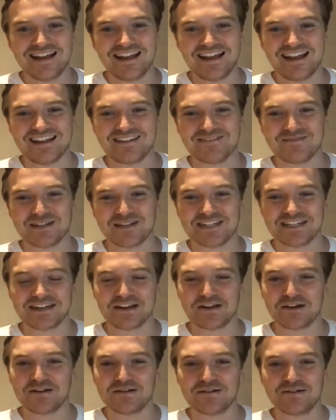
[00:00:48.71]
and we didn't
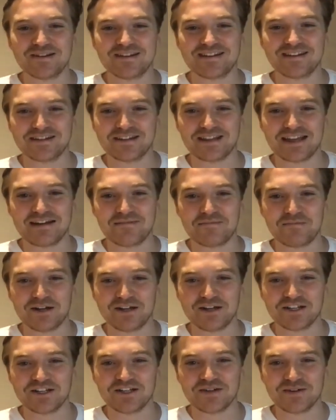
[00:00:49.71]
go to that
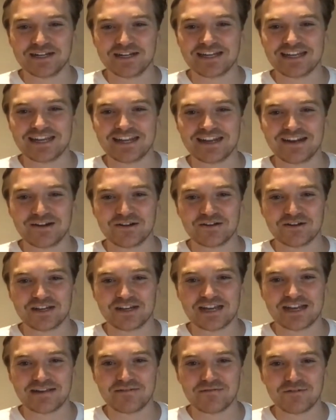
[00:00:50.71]
much. We didn't get
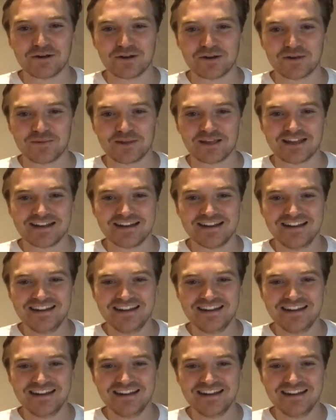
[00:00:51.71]
100K volume yet.